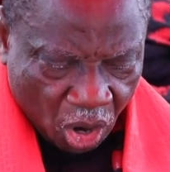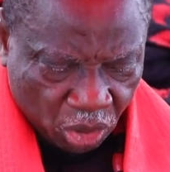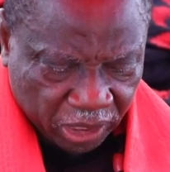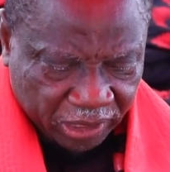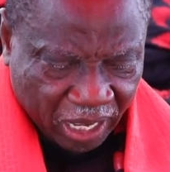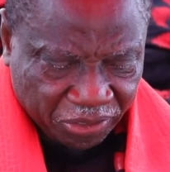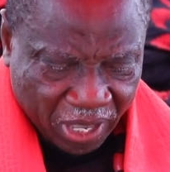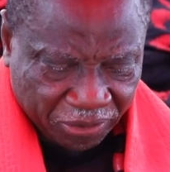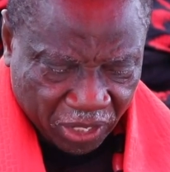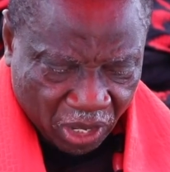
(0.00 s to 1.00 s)
On the
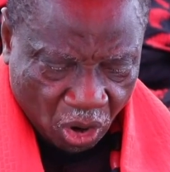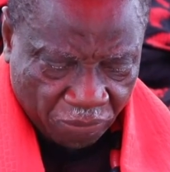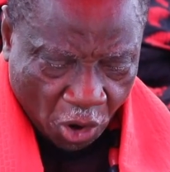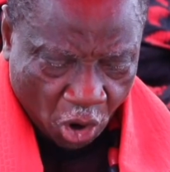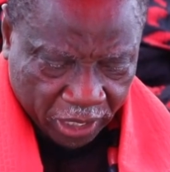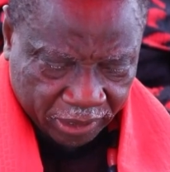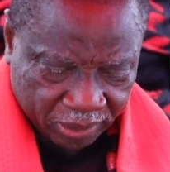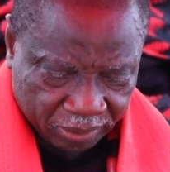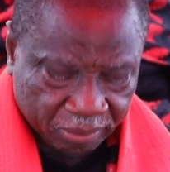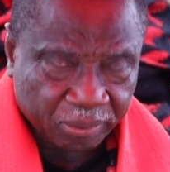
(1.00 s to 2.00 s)
30th day of
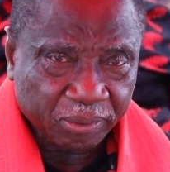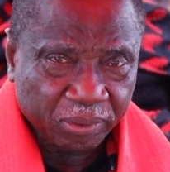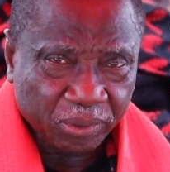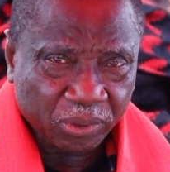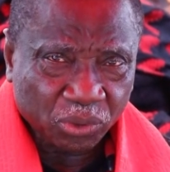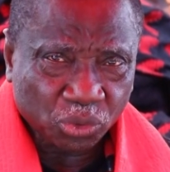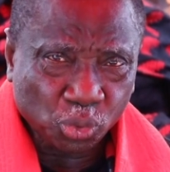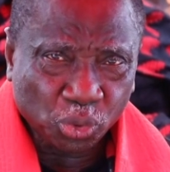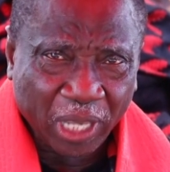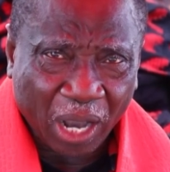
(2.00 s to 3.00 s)
August
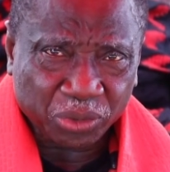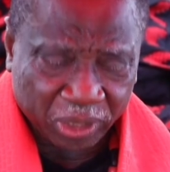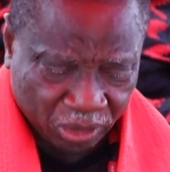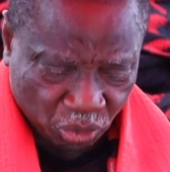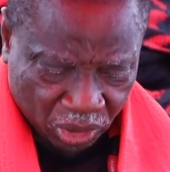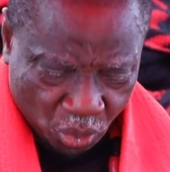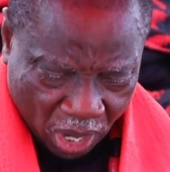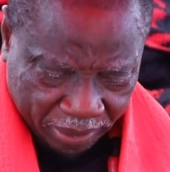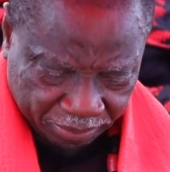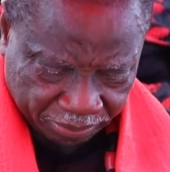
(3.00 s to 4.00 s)

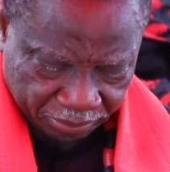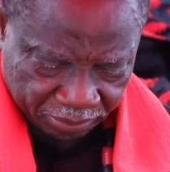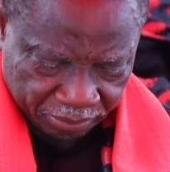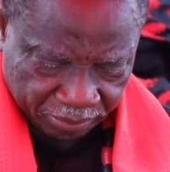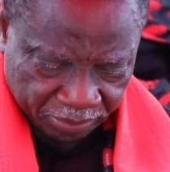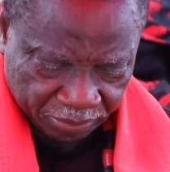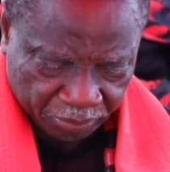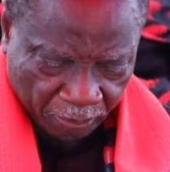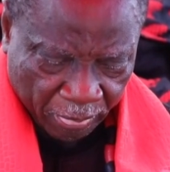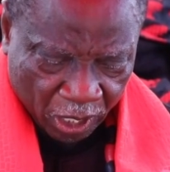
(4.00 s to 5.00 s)
2021,
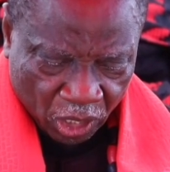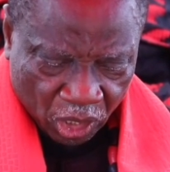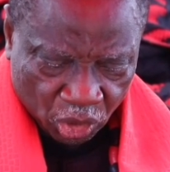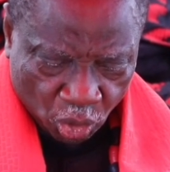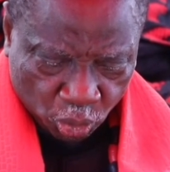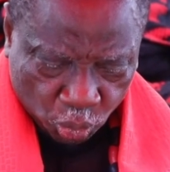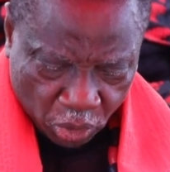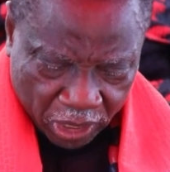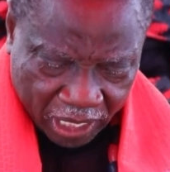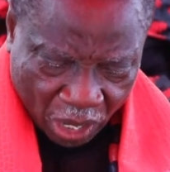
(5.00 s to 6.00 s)
the Osu King